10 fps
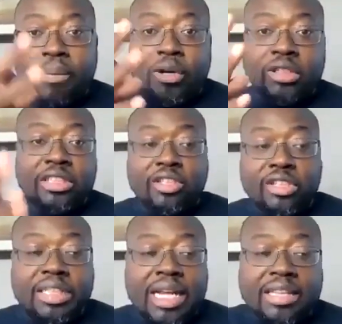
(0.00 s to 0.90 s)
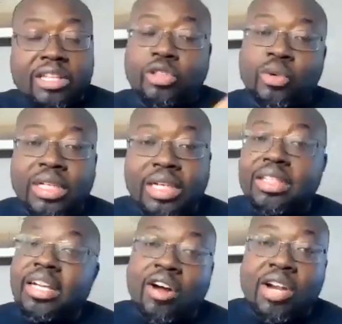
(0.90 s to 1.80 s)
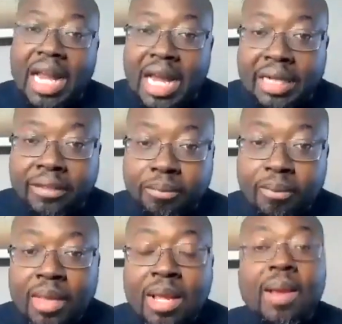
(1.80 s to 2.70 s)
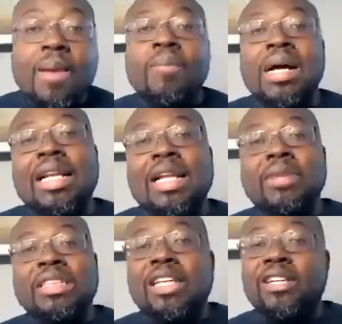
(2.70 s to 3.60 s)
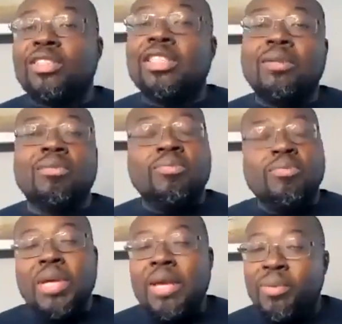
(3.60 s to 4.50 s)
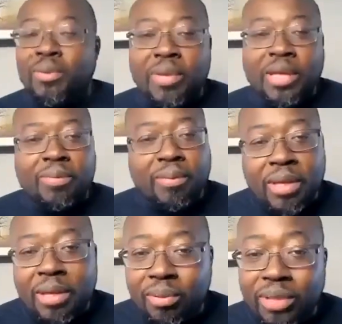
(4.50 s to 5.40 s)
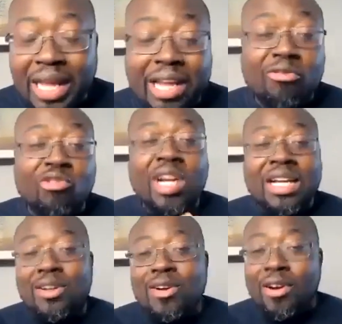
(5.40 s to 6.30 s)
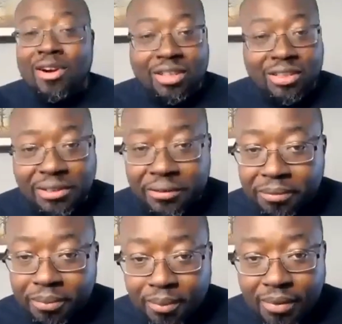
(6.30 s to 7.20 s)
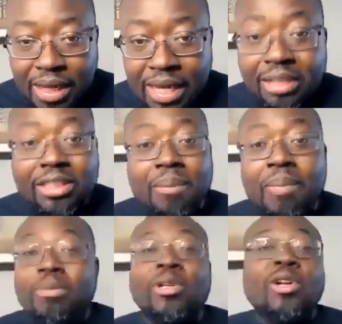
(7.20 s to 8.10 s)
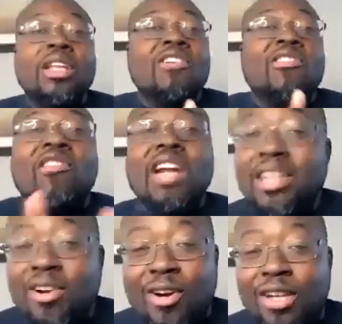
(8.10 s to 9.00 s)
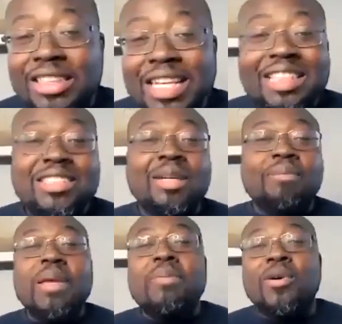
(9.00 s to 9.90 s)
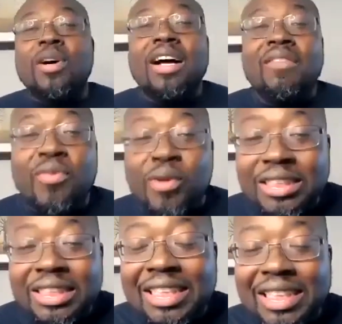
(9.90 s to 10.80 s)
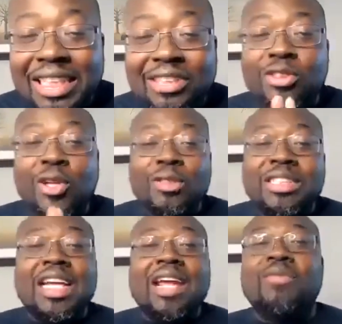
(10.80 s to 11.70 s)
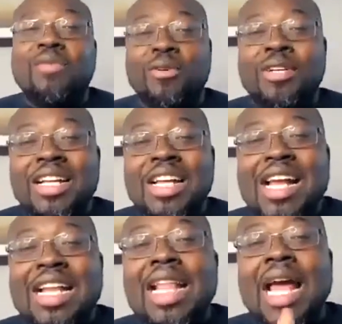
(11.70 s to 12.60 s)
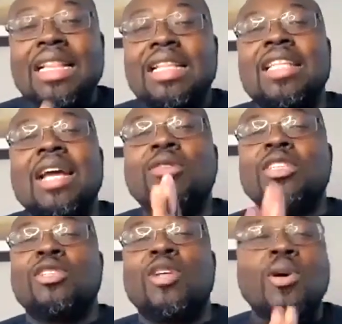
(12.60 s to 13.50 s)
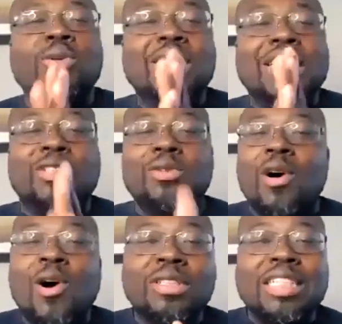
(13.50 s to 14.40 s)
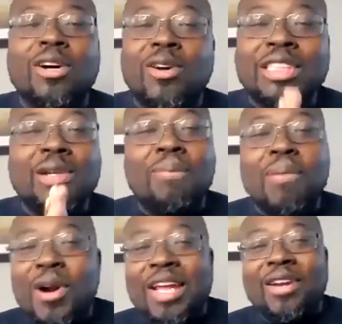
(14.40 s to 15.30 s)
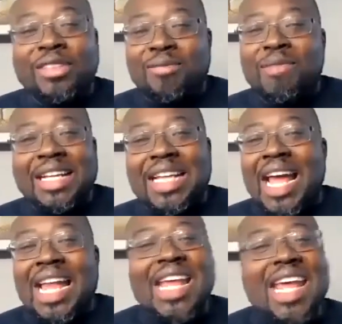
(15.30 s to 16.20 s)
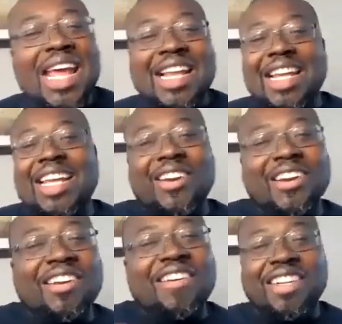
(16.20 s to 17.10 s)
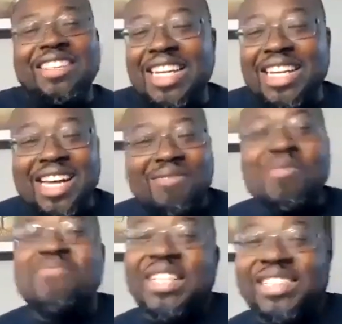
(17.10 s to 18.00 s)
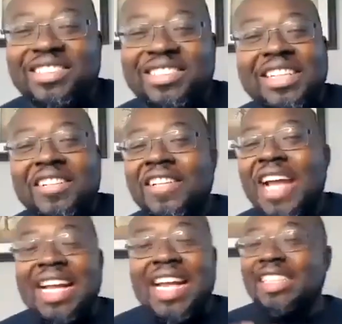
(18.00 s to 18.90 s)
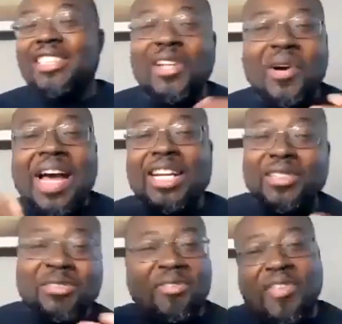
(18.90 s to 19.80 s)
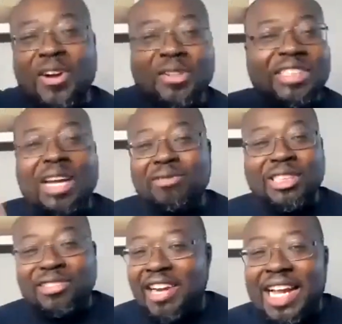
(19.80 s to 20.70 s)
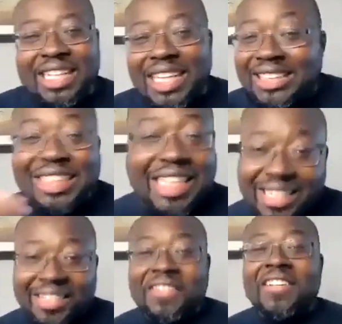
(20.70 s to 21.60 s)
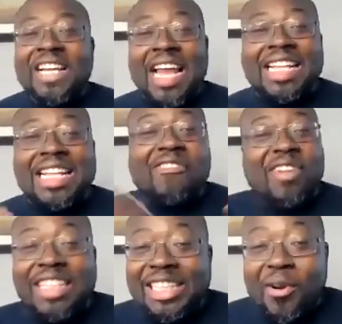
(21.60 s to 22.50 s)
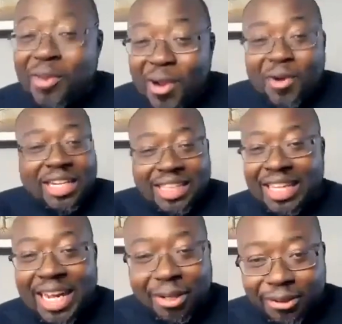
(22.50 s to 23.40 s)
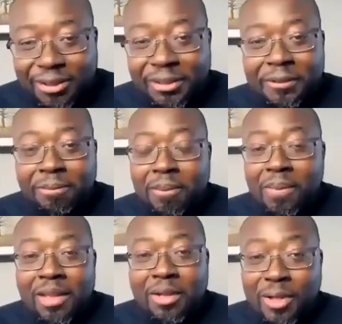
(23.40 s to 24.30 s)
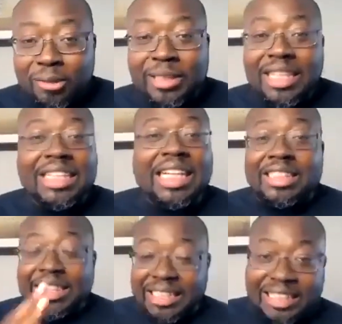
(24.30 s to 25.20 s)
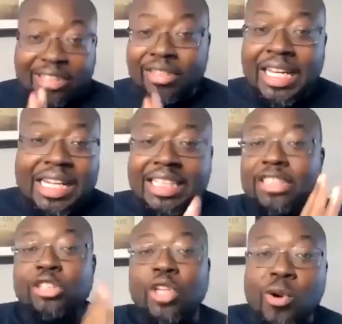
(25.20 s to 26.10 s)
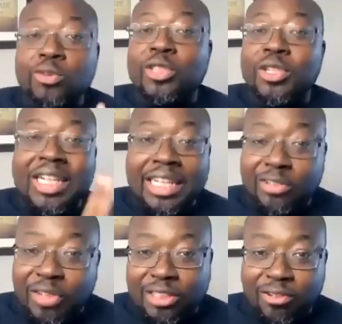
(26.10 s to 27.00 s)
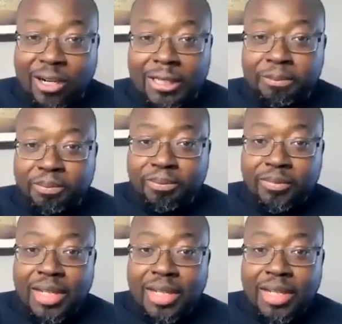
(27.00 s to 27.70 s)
That person looks like they're doing their thing online. But let me tell you some people, people, people, they can rent cars. Some people don't even rent cars. Some people, unfortunately, they're, they're so shameful that they will just go into a hotel or into a party or something like that and lean on the car, take a couple pictures, and they just know how to do the Photoshop just right. That's it. Like they really don't know anything else. You know what I'm saying? That's that's literally they just go to a nice restaurant